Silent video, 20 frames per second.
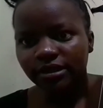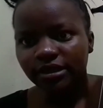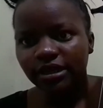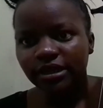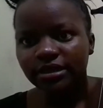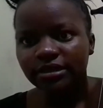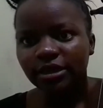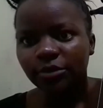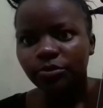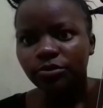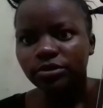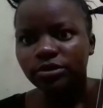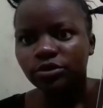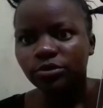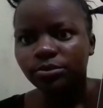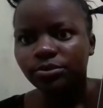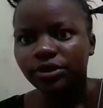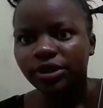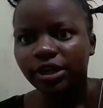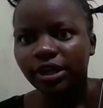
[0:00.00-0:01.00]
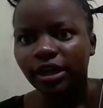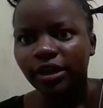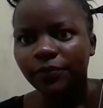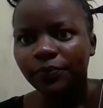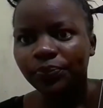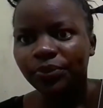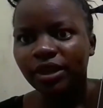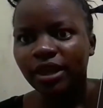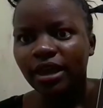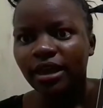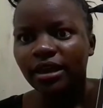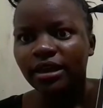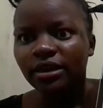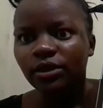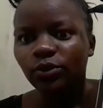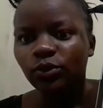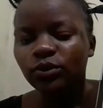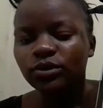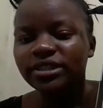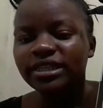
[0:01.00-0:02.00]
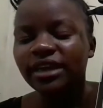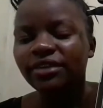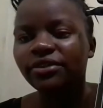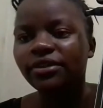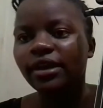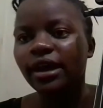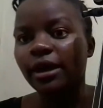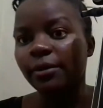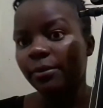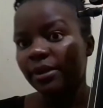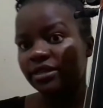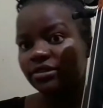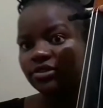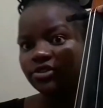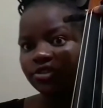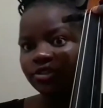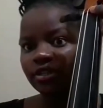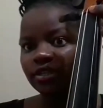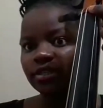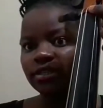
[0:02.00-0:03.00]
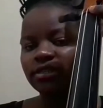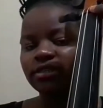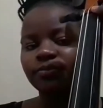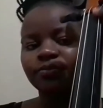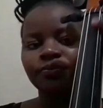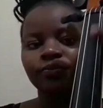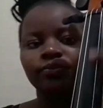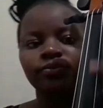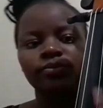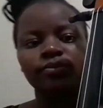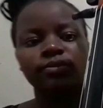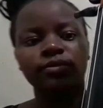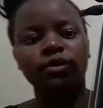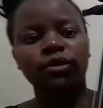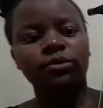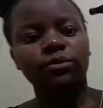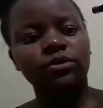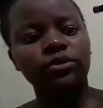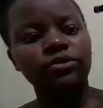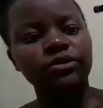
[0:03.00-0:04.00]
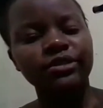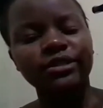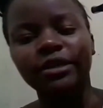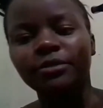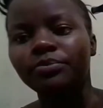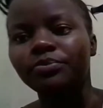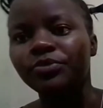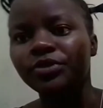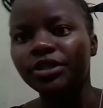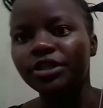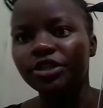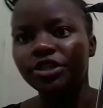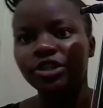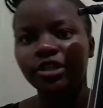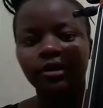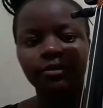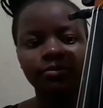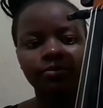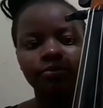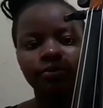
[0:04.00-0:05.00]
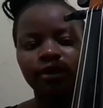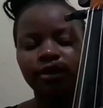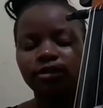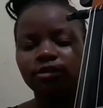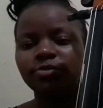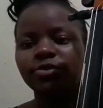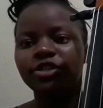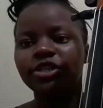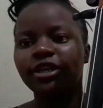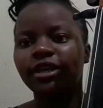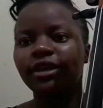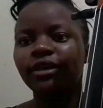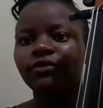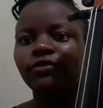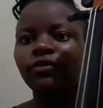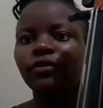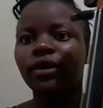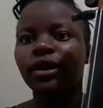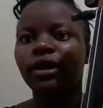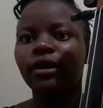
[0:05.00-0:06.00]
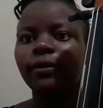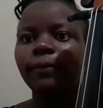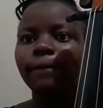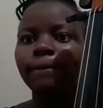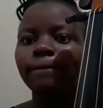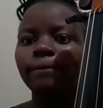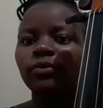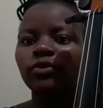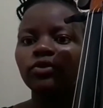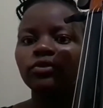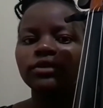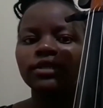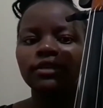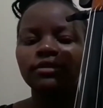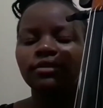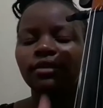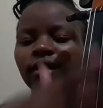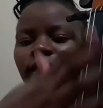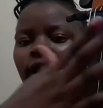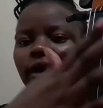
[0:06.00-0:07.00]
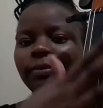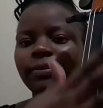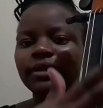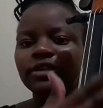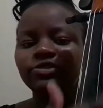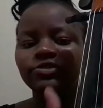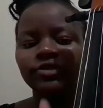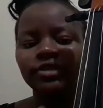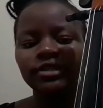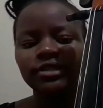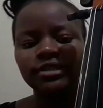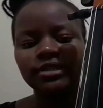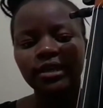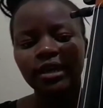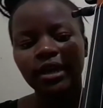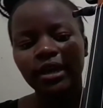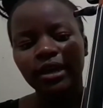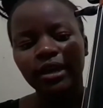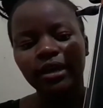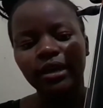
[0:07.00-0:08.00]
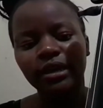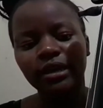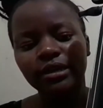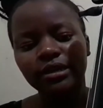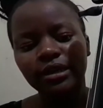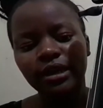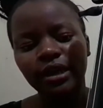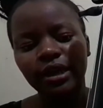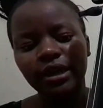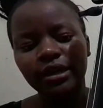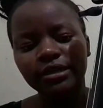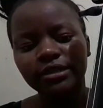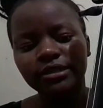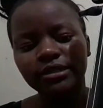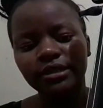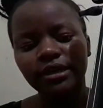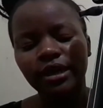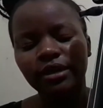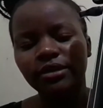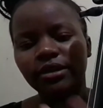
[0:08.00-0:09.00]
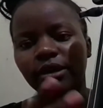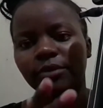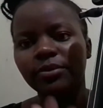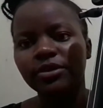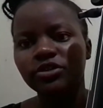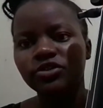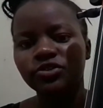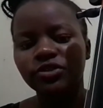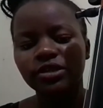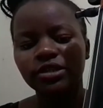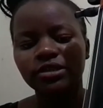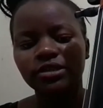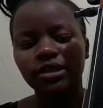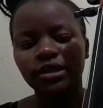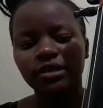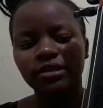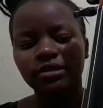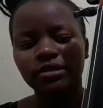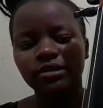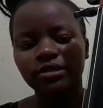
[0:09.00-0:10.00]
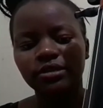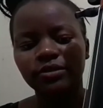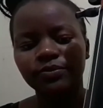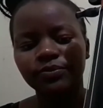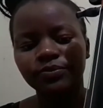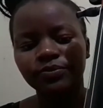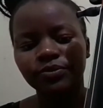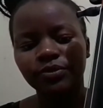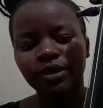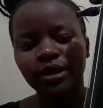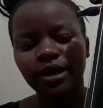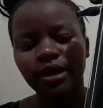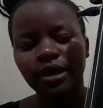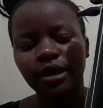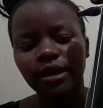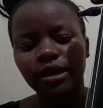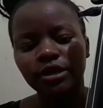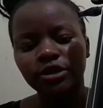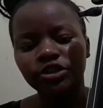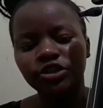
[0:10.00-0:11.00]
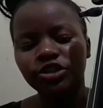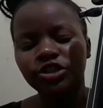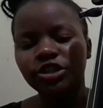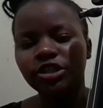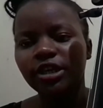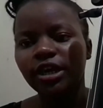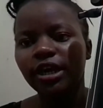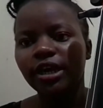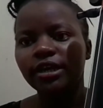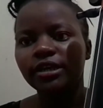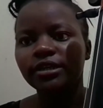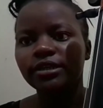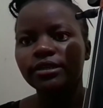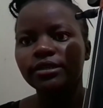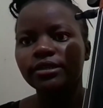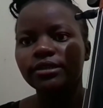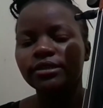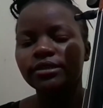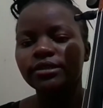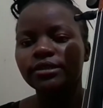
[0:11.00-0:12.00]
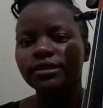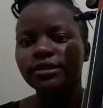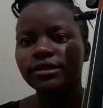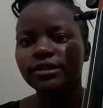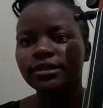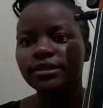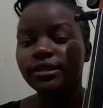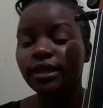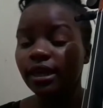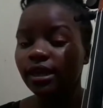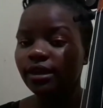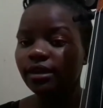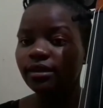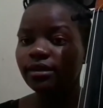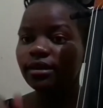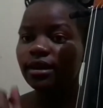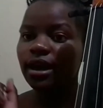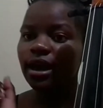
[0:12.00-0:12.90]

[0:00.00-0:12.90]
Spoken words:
these are supposed to be here. Those are the upper strings because they're pretty sharp, especially for A. Those are the upper strings. A and D are the upper strings, and G and C